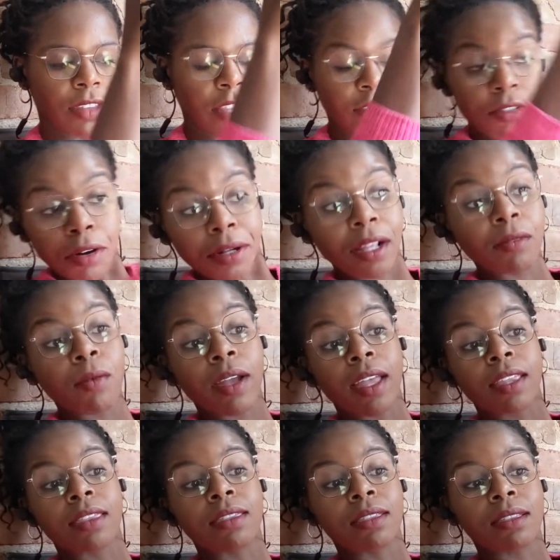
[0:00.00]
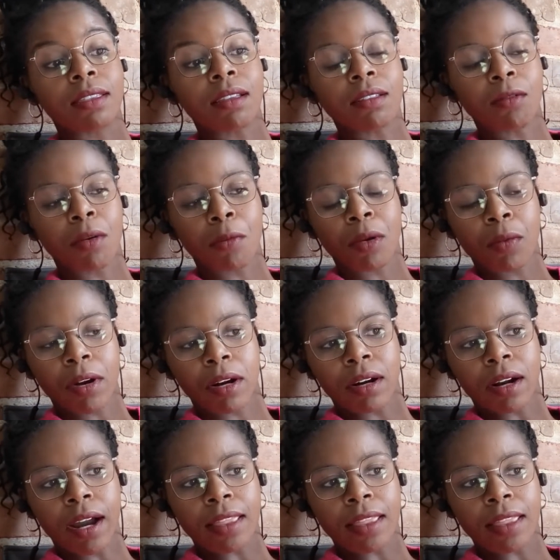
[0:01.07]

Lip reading: started with, we were